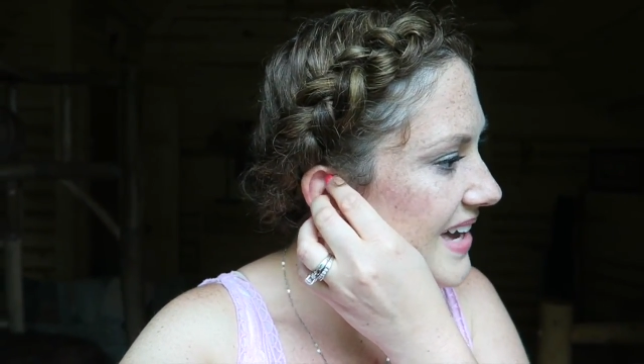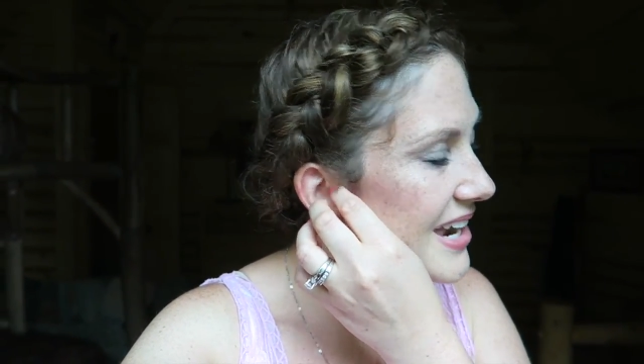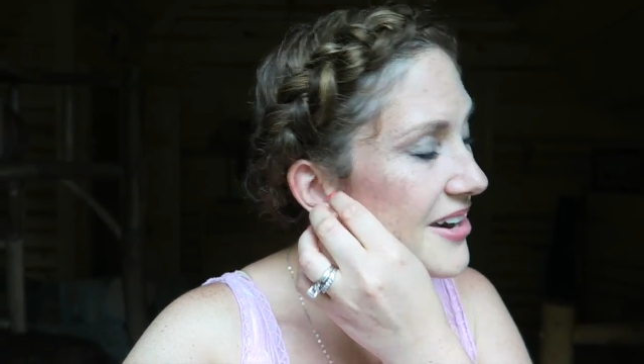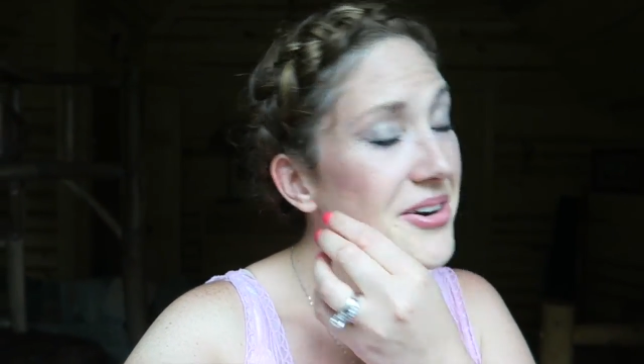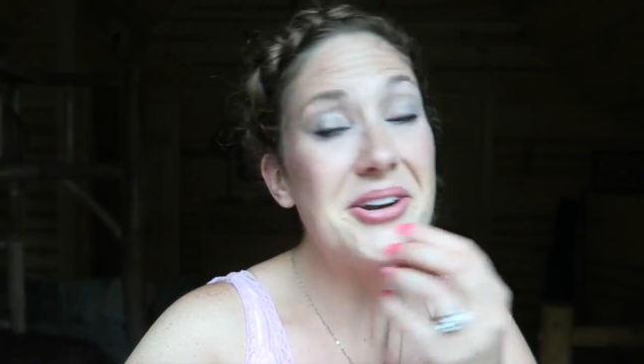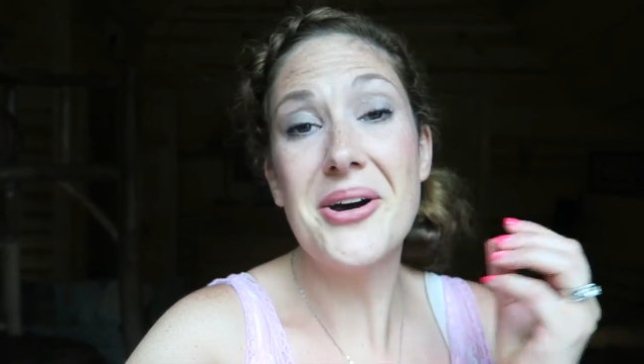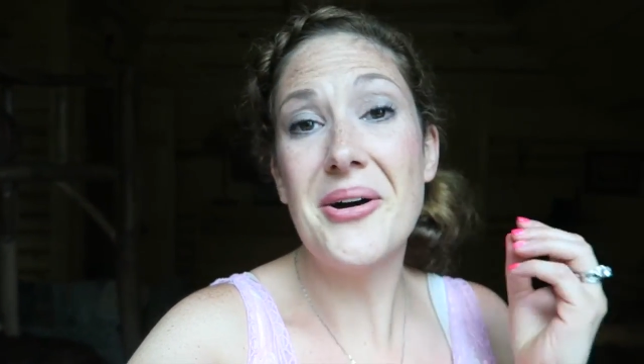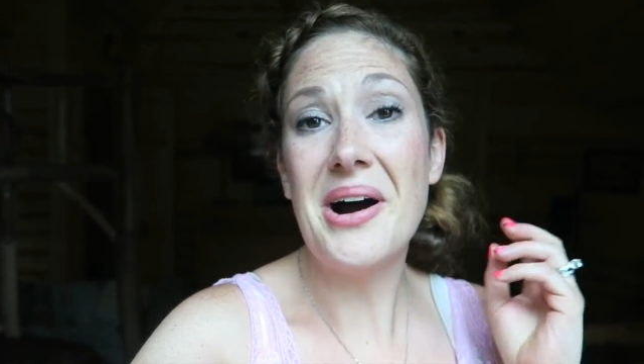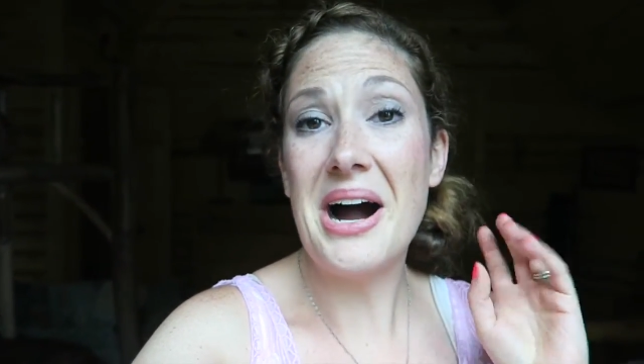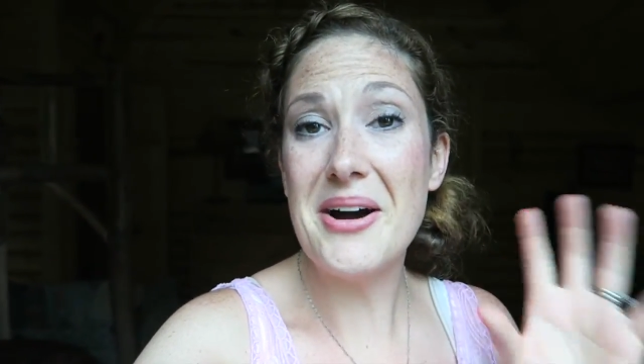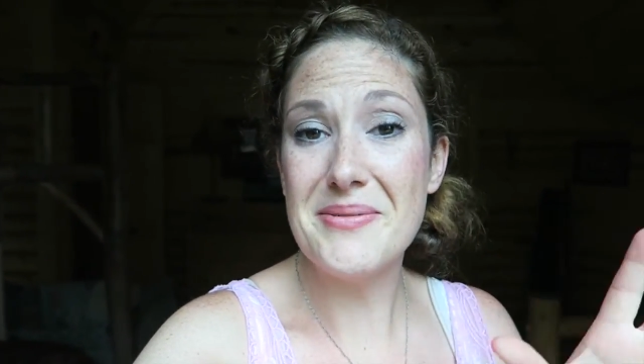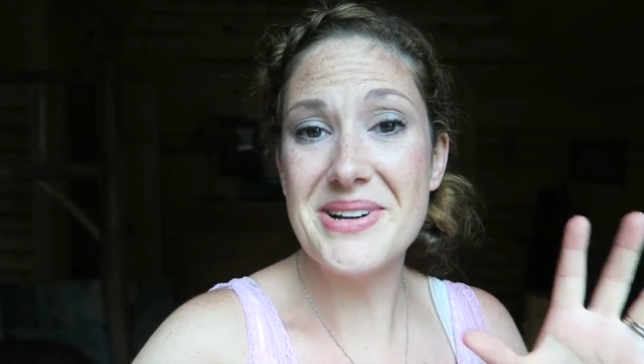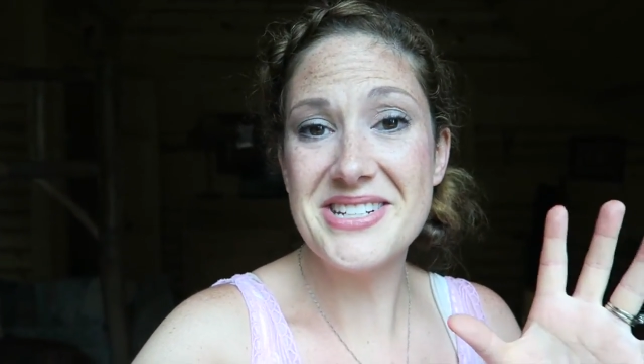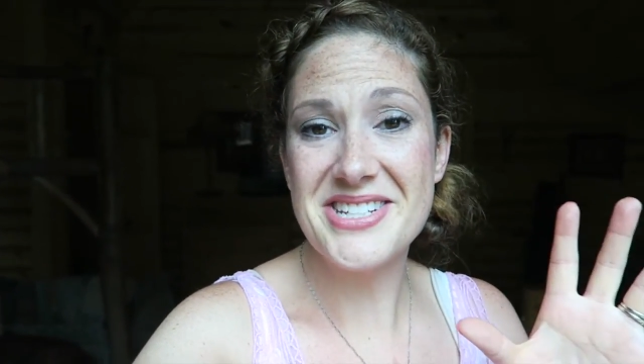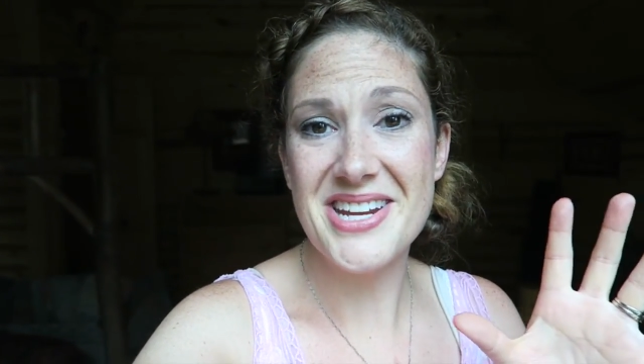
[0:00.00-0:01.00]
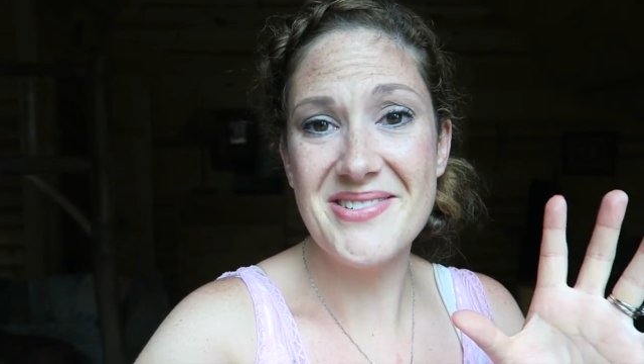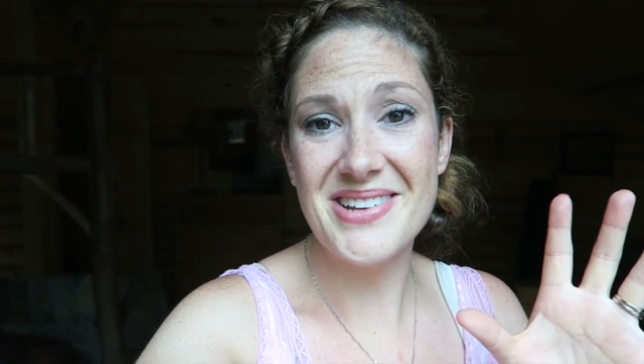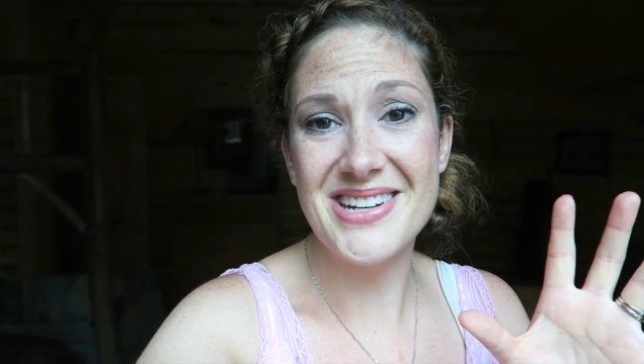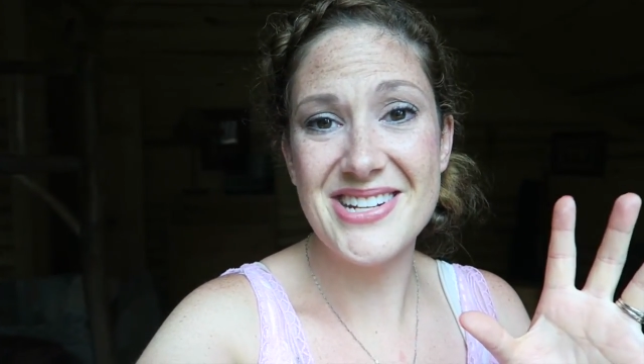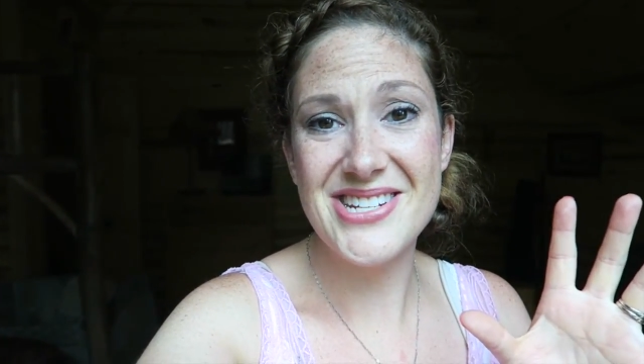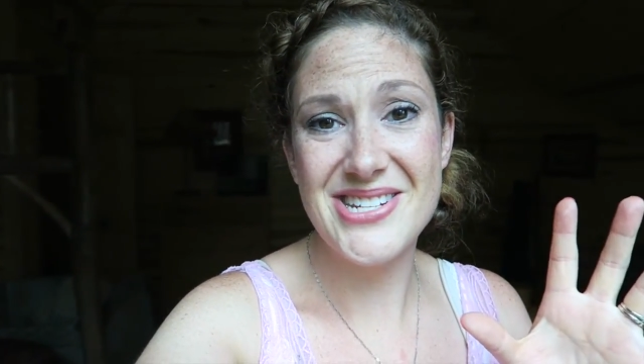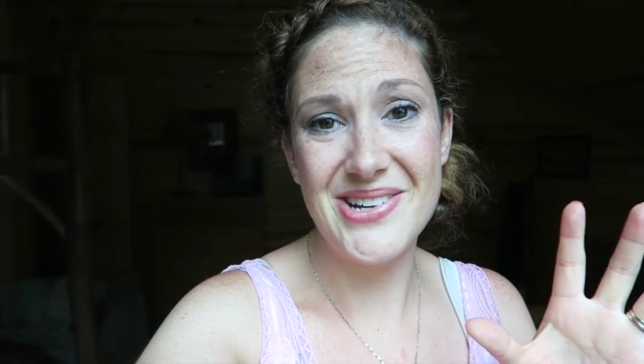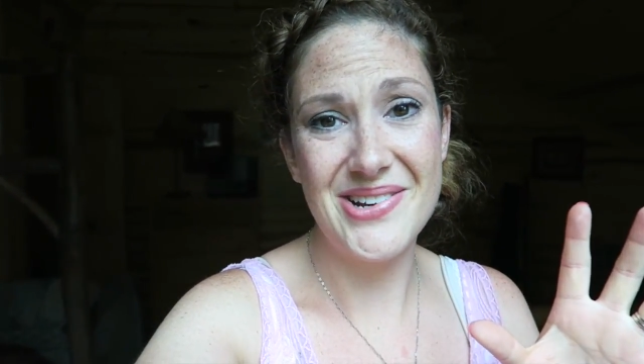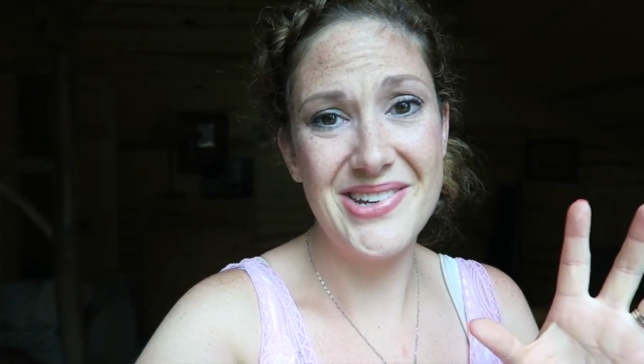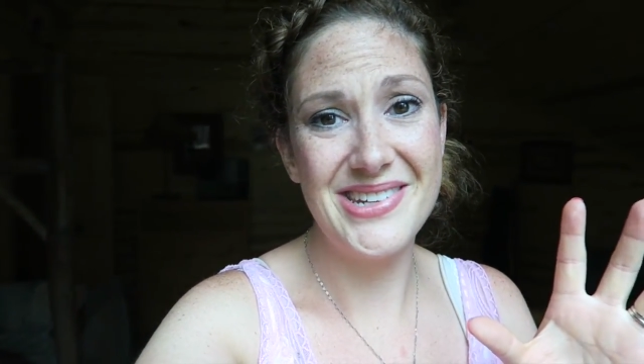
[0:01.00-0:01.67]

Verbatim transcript: I don't know how much I'm gonna show